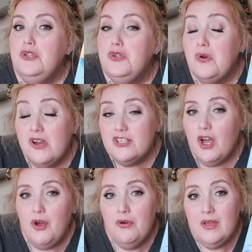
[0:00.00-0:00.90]

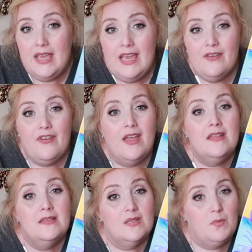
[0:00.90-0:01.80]
Georgia O'Keeffe
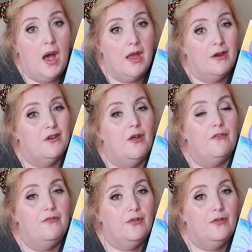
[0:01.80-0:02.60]
inspired